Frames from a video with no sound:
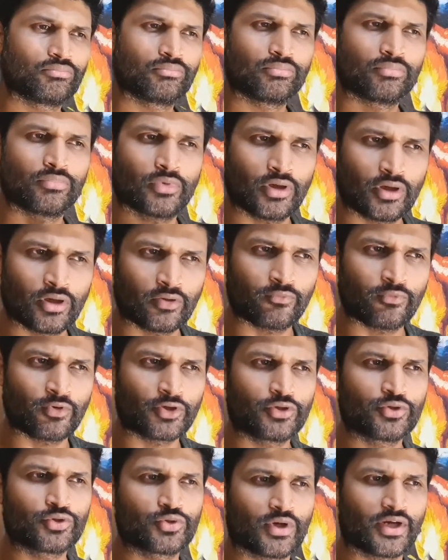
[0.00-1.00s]
for
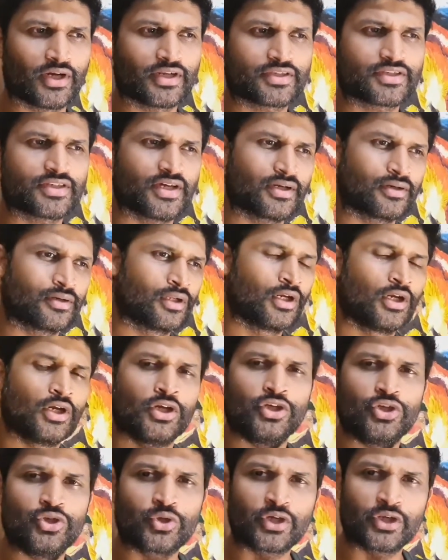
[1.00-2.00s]
you to understand,
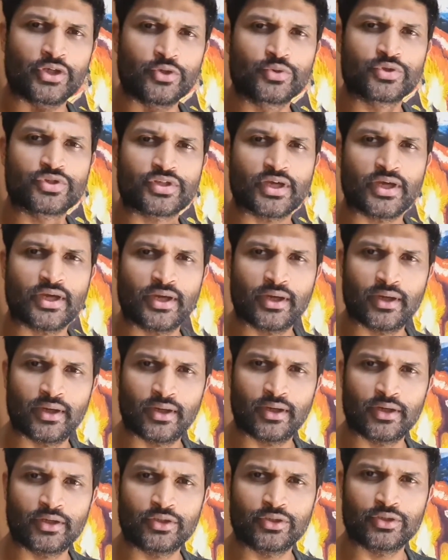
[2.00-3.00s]
you can use
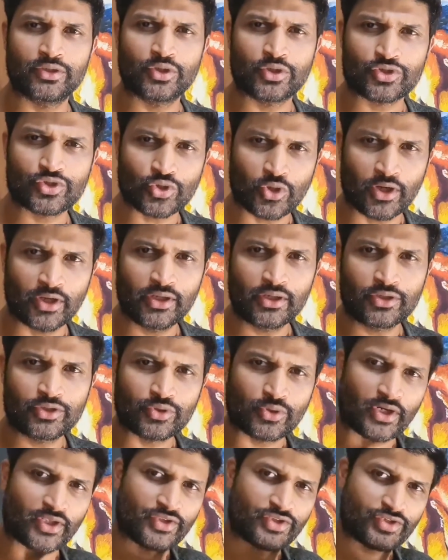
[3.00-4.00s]
your soil to
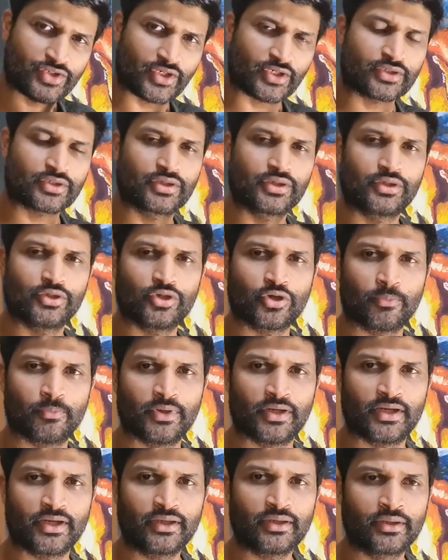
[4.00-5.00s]
construct your
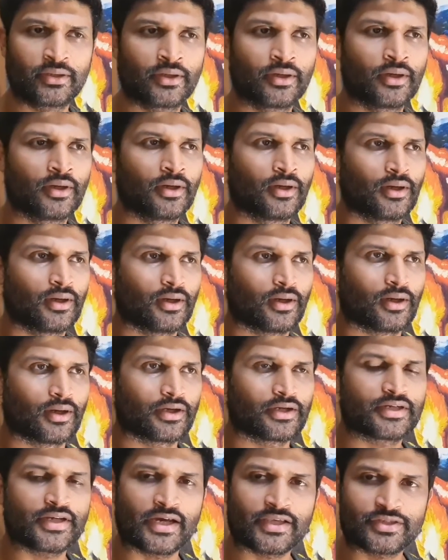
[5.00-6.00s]
building.
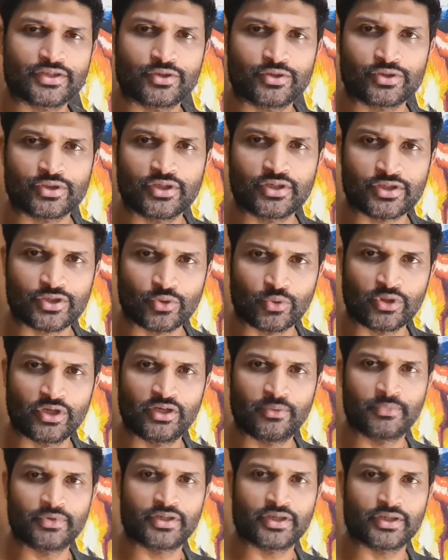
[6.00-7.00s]
It has its own
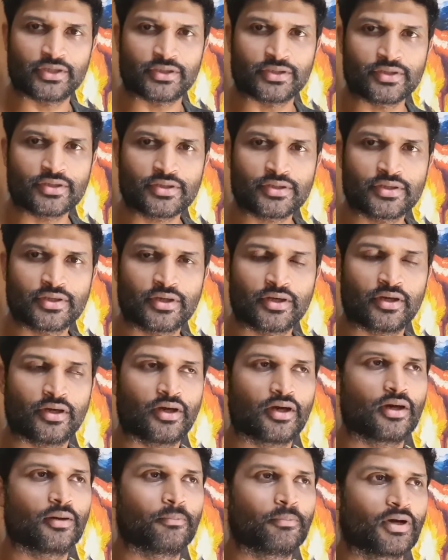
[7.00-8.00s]
limitations,
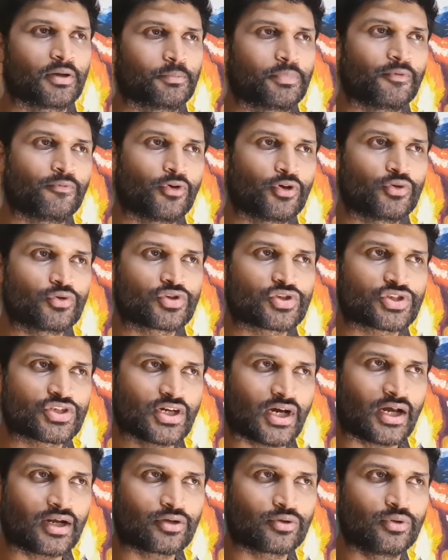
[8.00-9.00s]
but before you
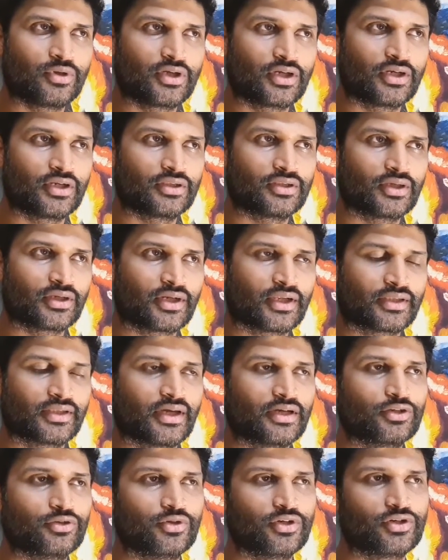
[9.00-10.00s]
start doing anything like
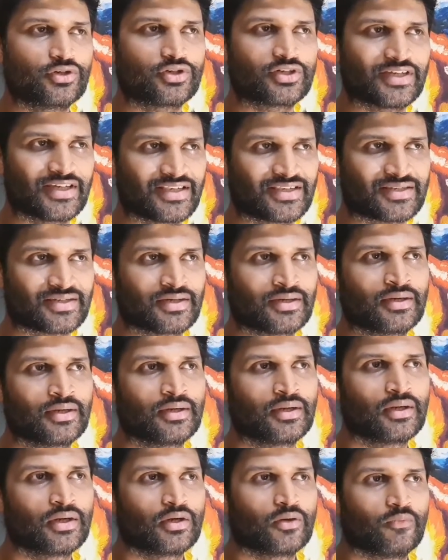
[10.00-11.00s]
that, you need to test
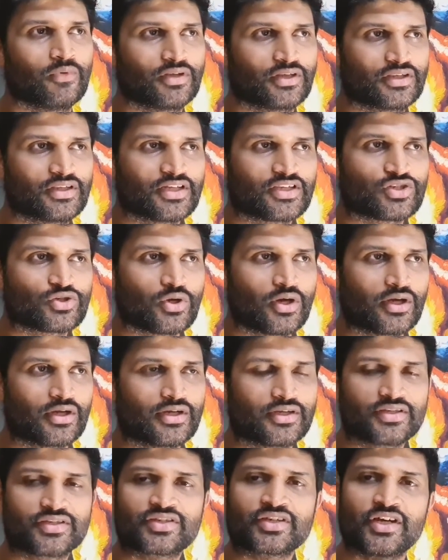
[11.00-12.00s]
whether that soil
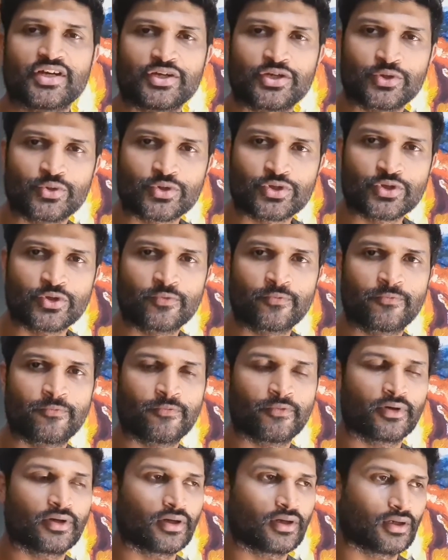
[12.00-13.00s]
is conducive
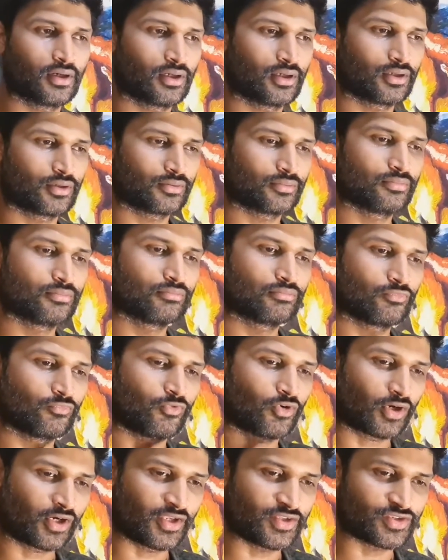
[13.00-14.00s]
for
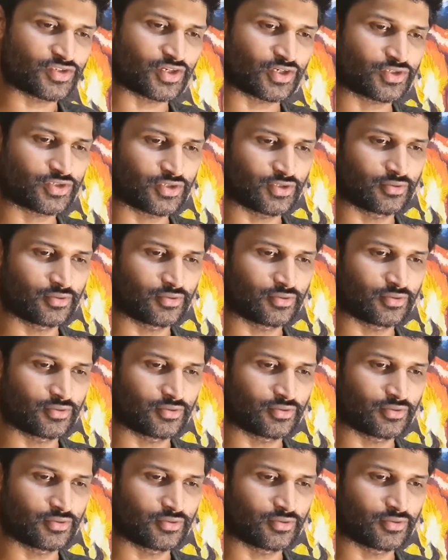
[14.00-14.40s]
construction.